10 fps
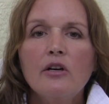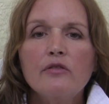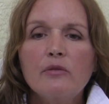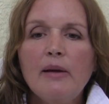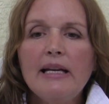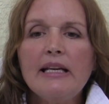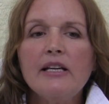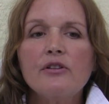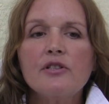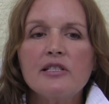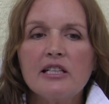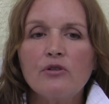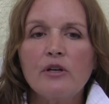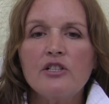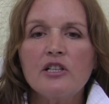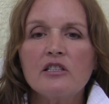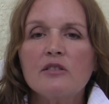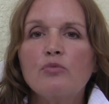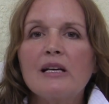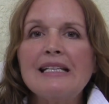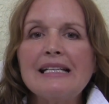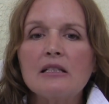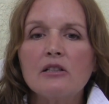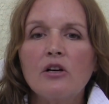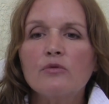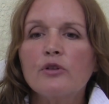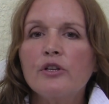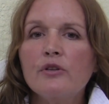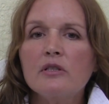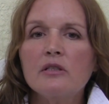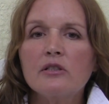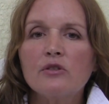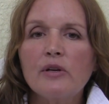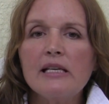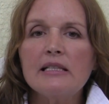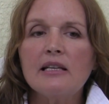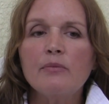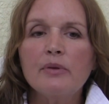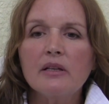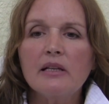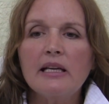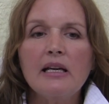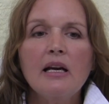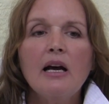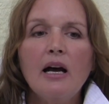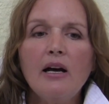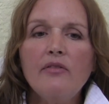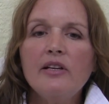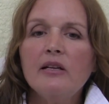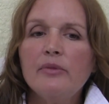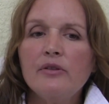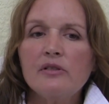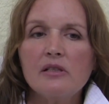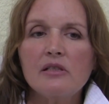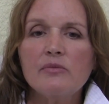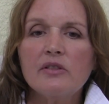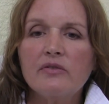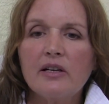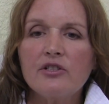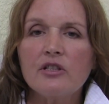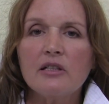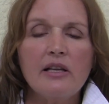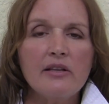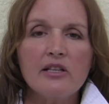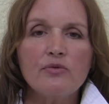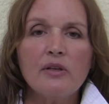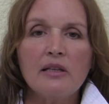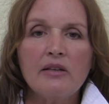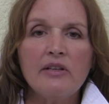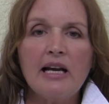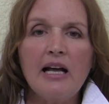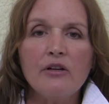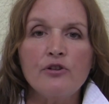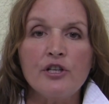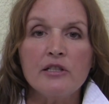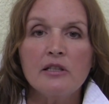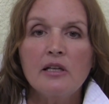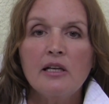For many years, steroids such as prednisolone were used to decrease the ability of the immune system to function and thus relieve the allergies.